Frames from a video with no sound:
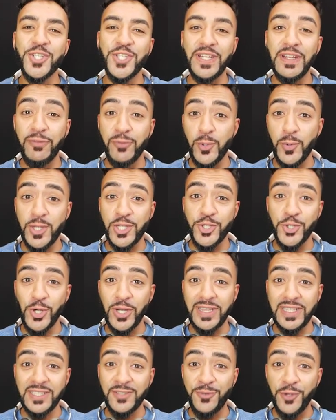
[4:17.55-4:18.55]
If you enjoyed
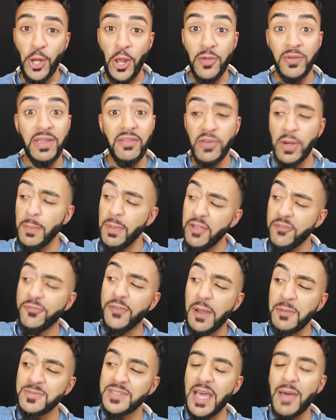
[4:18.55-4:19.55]
this video, give it a big
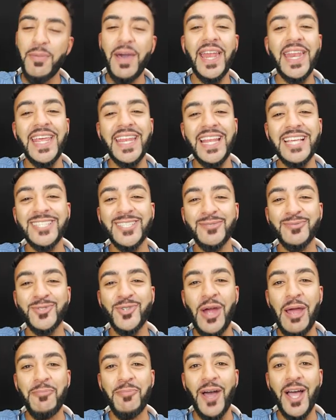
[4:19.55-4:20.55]
thumbs up and hit that
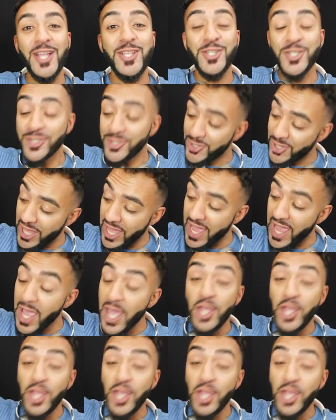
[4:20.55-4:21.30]
subscribe button just there.